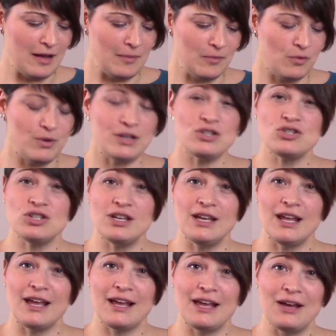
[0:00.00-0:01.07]

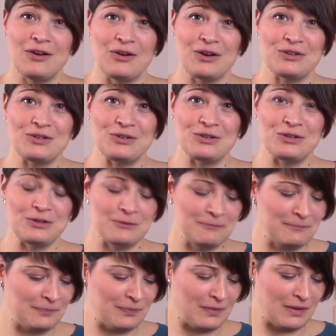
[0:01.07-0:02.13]
Questioning a character,
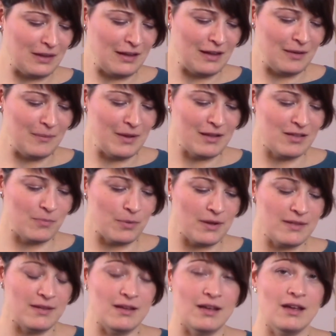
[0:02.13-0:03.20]

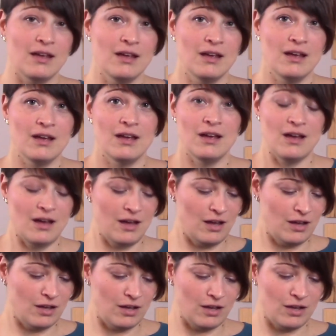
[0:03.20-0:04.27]
expressing
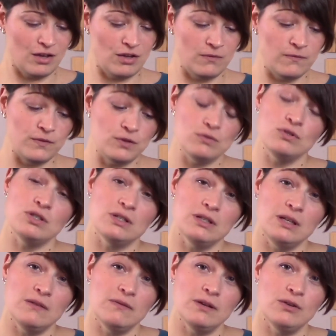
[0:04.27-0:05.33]
confusion
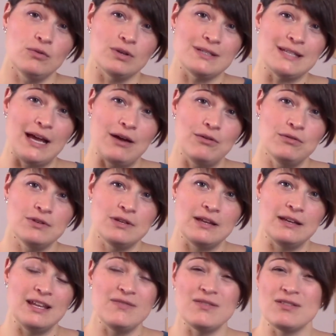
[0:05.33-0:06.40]
even, or doubt,
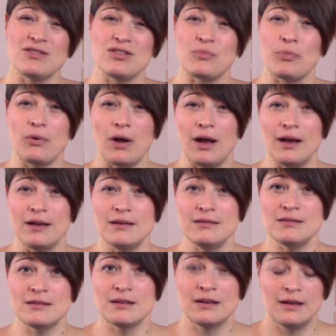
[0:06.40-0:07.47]
and even
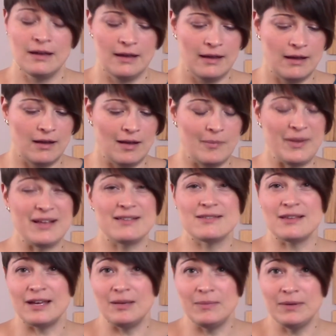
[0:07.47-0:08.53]
surprise.
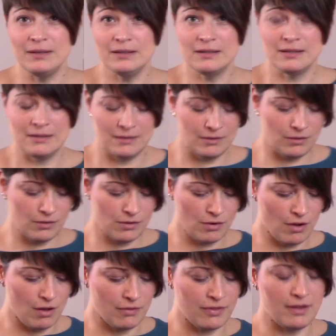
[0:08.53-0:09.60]
Excitement. Those are
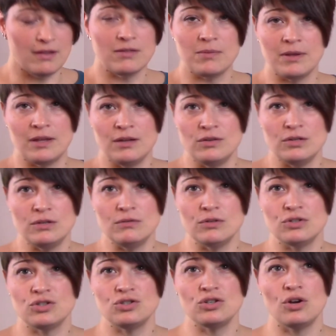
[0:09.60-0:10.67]
all things we can do
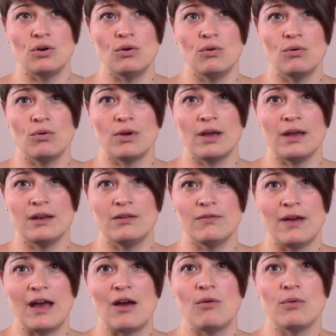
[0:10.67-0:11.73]
to show kind of
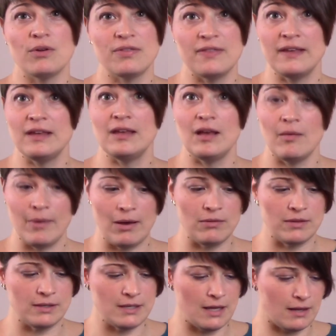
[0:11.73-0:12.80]
how we're thinking
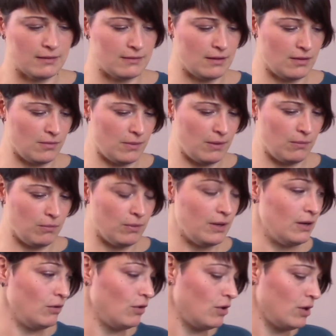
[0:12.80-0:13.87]
about the text as we
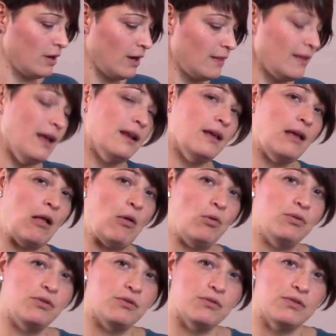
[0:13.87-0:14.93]
read along, and that
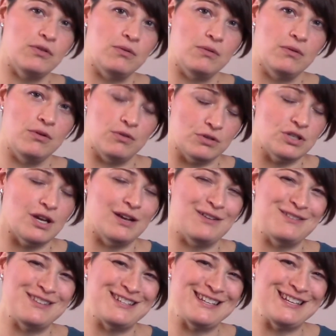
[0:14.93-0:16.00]
holds your
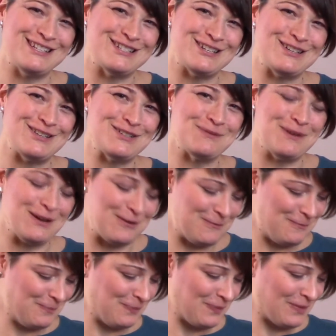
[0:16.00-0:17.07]
child's attention as well.
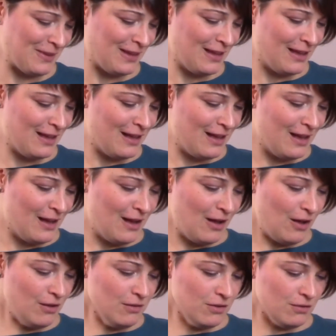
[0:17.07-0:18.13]

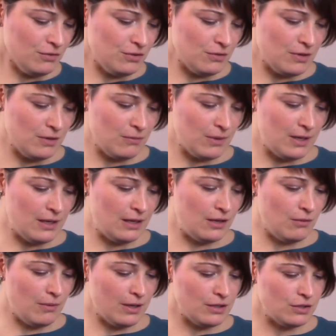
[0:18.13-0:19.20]
Also, during reading,
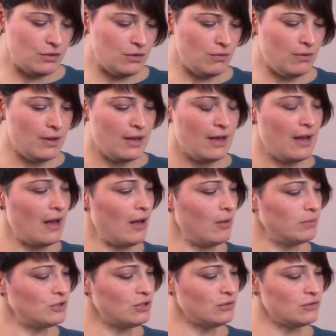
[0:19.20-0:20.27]
you want to
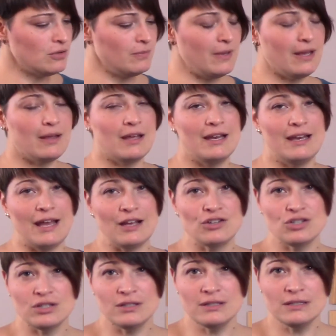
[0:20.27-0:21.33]
help children make
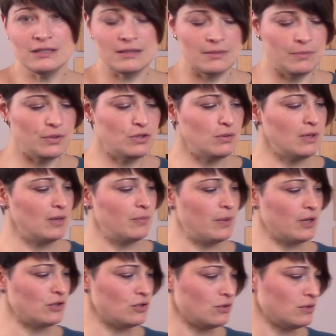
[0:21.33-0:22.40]
connections between
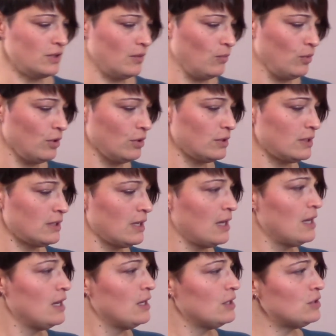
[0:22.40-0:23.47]
pictures and words.
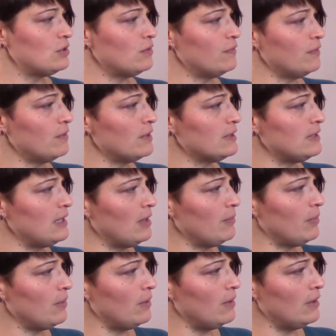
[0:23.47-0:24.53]
So, for
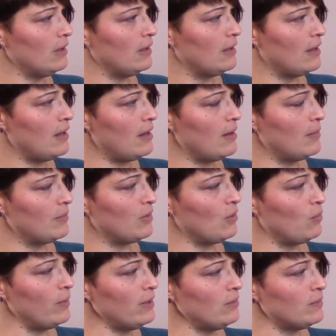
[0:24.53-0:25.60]
example, the
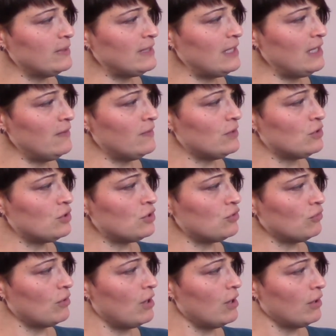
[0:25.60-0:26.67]
wind was even
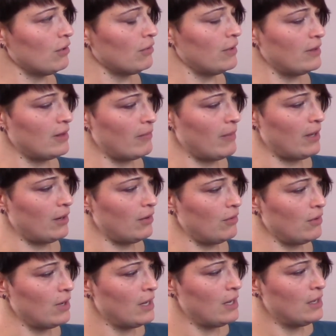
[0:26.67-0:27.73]
stronger in the
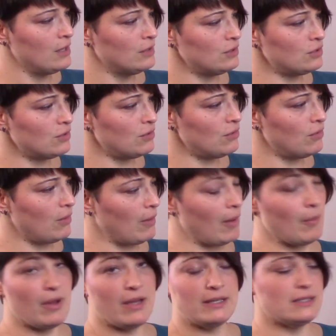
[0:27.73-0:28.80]
meadow. So
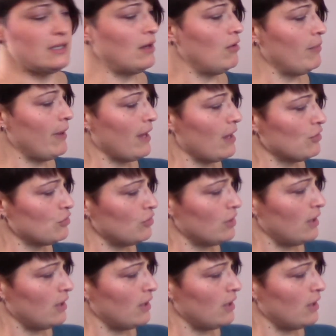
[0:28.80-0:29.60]
I might say, "Oh my gosh,